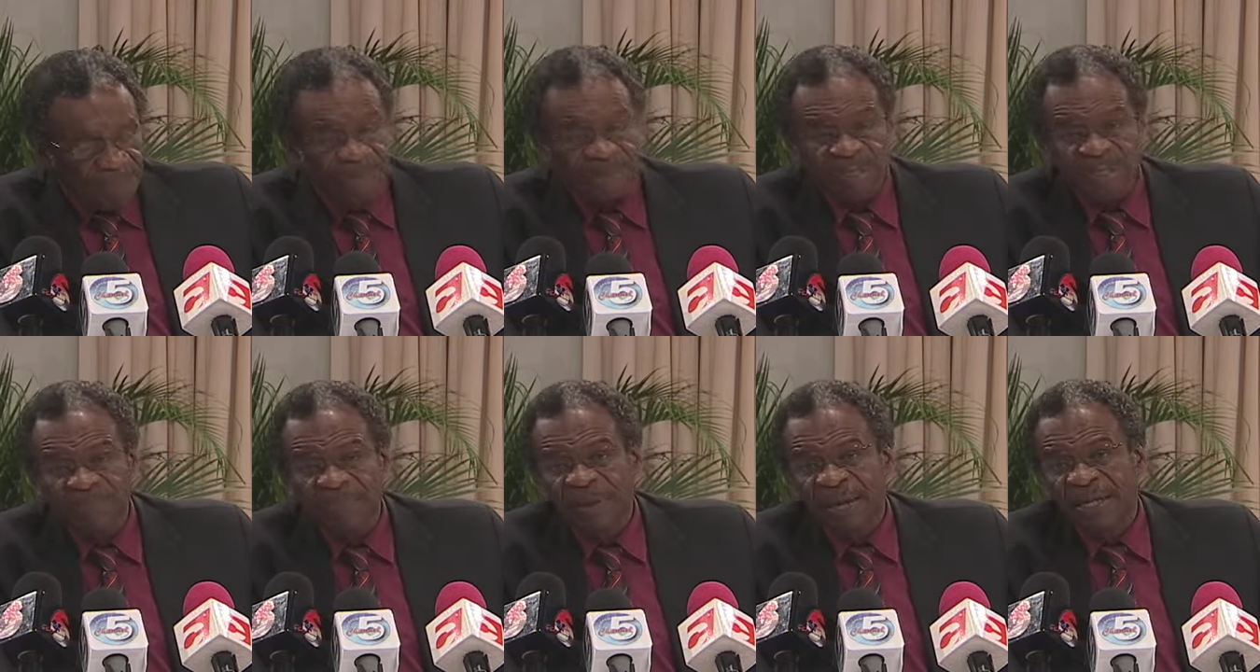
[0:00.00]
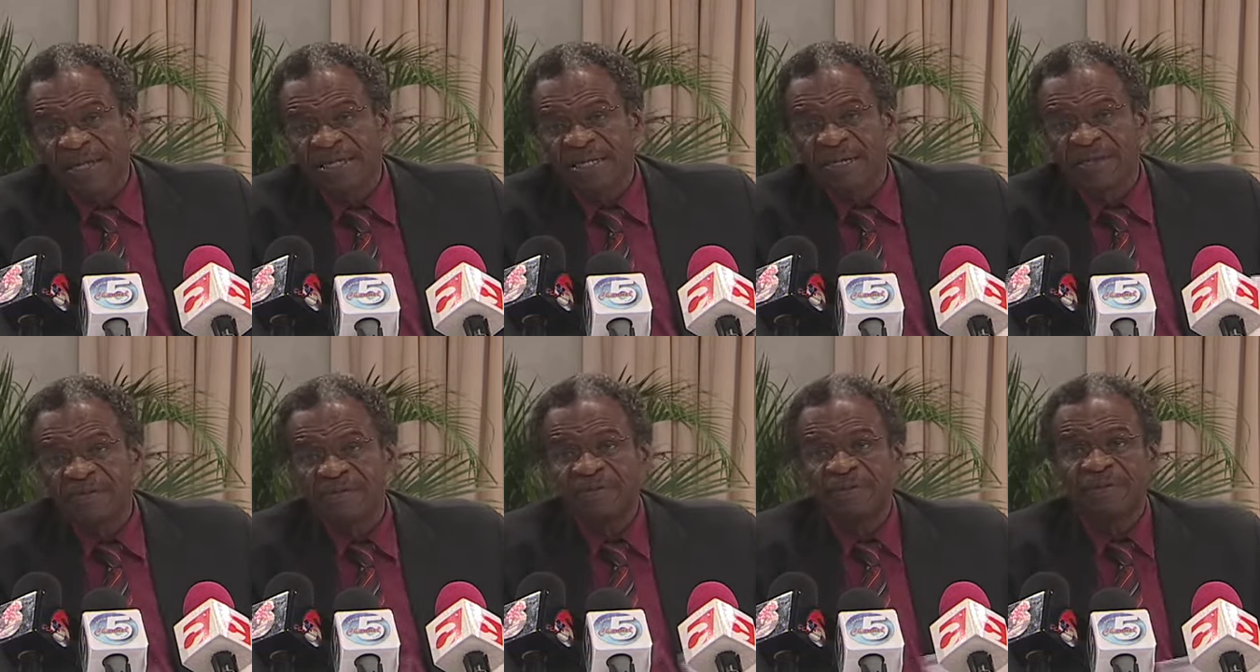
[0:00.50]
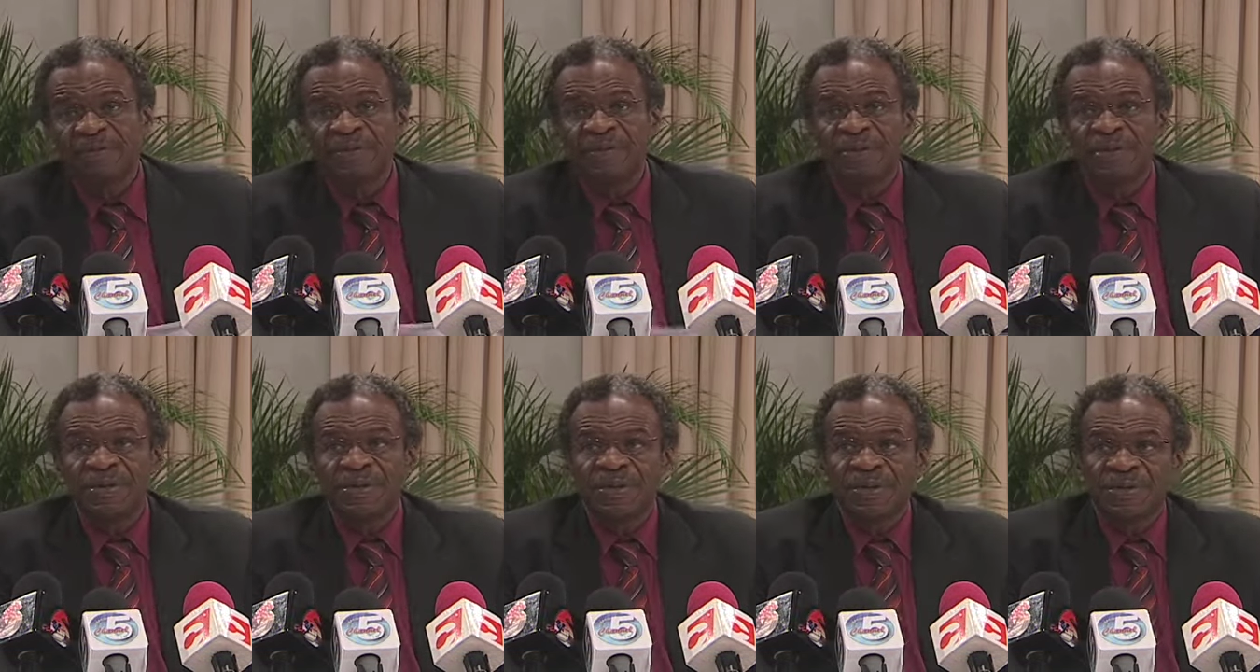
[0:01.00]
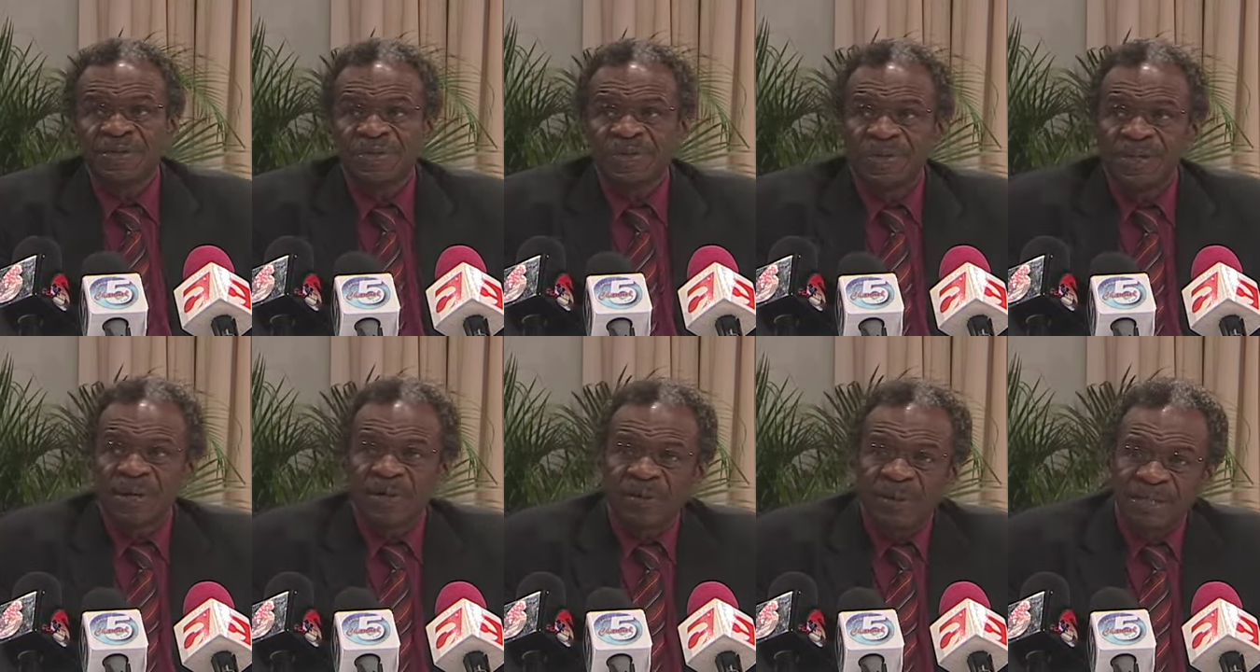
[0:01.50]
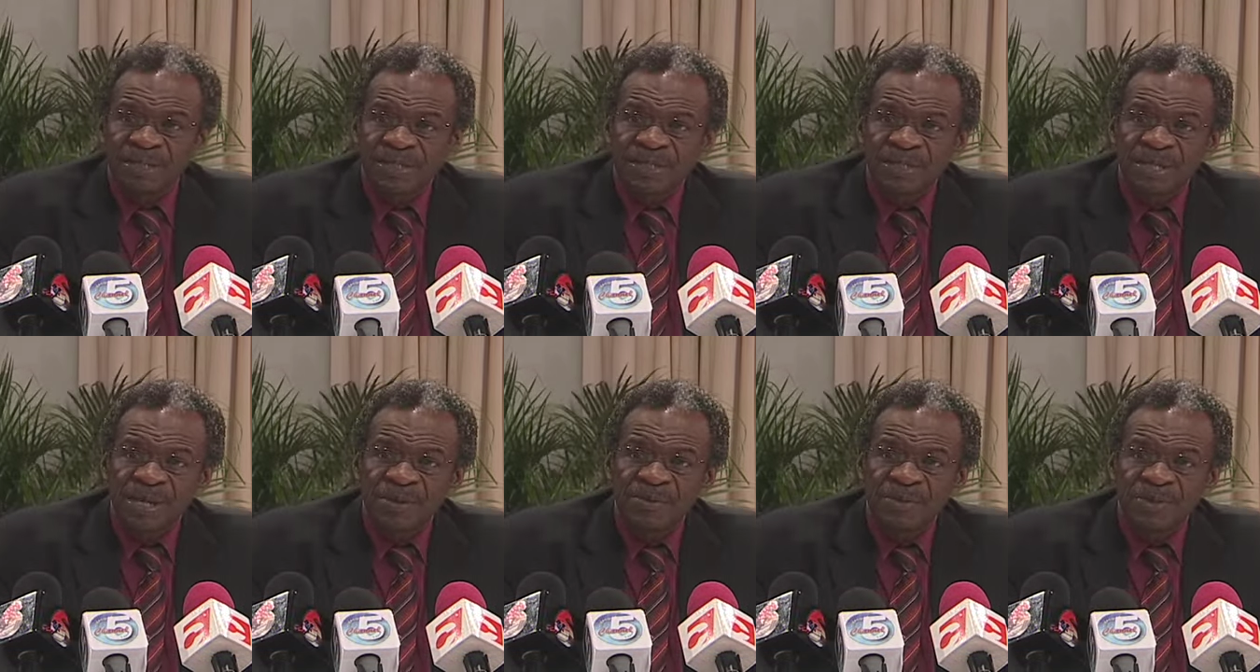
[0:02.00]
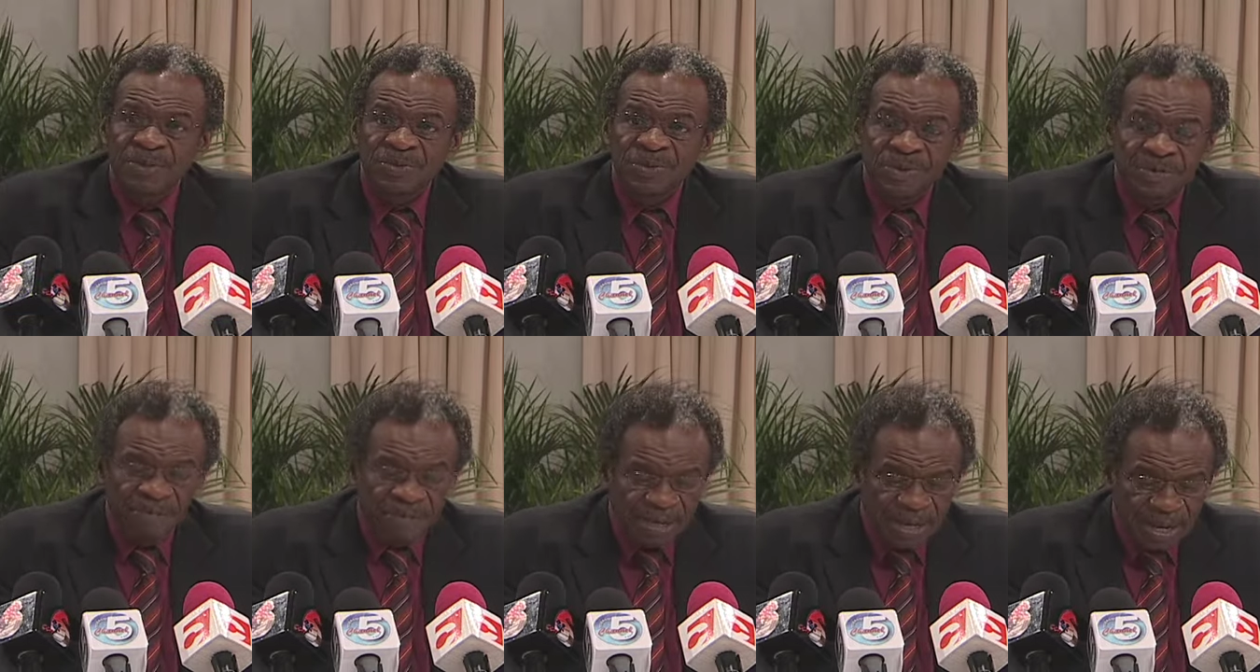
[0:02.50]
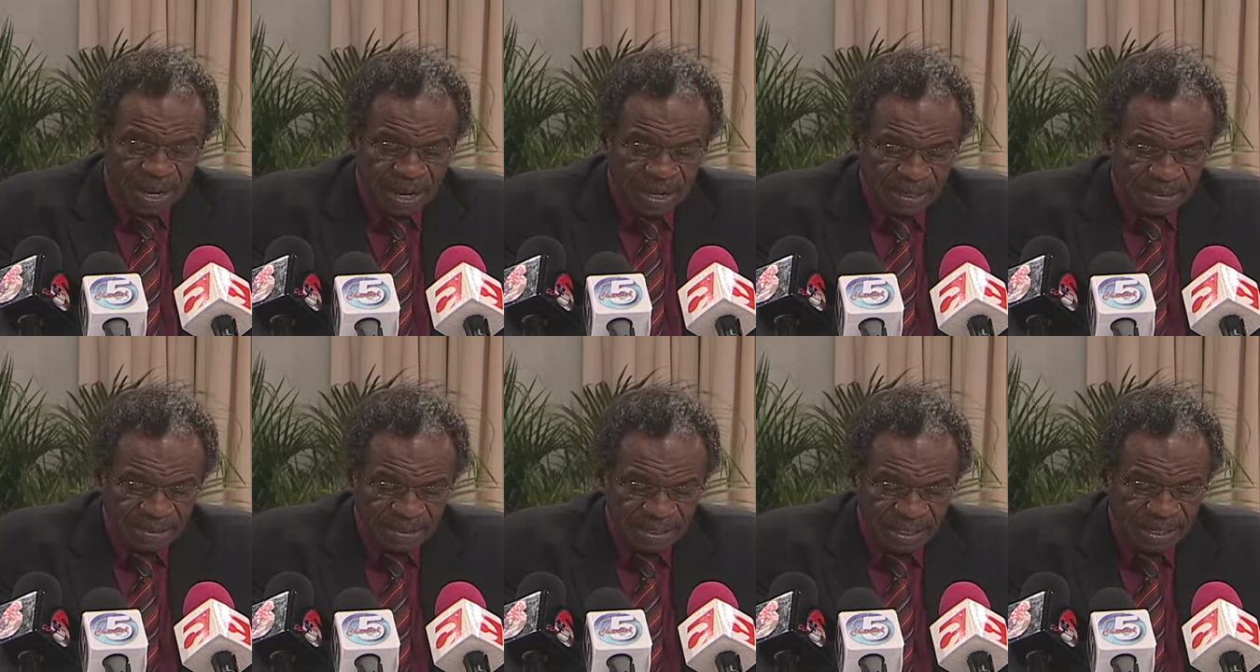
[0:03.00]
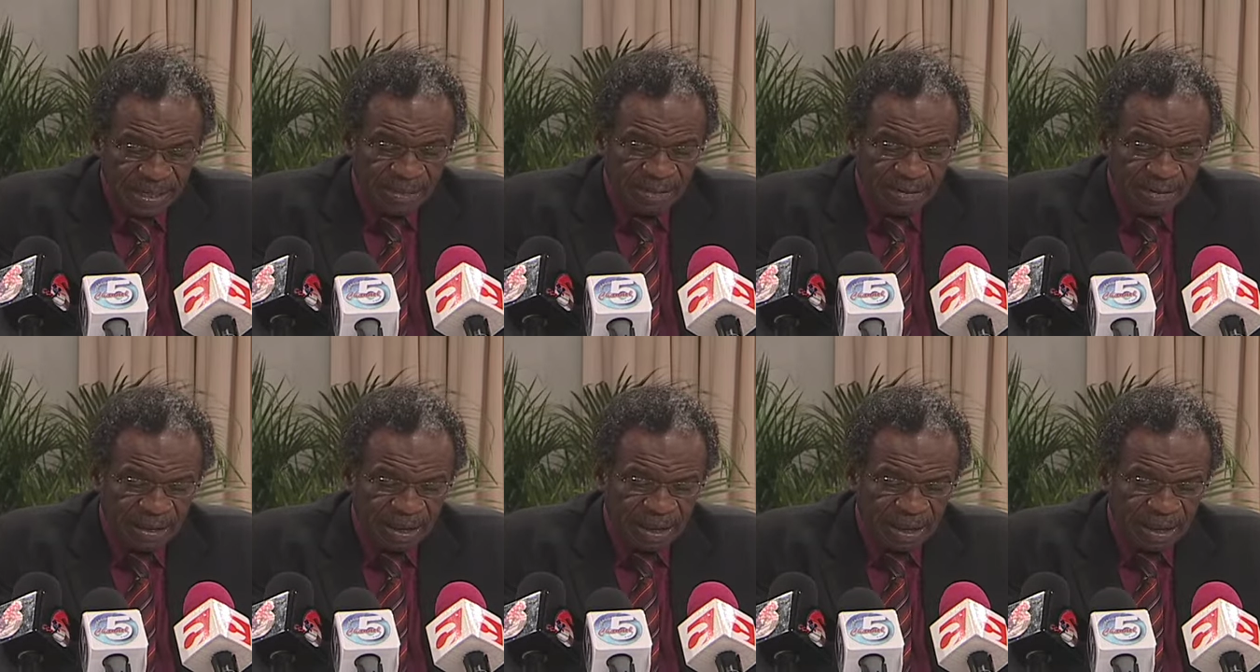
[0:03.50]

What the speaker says: perspective to the question which we have been asking,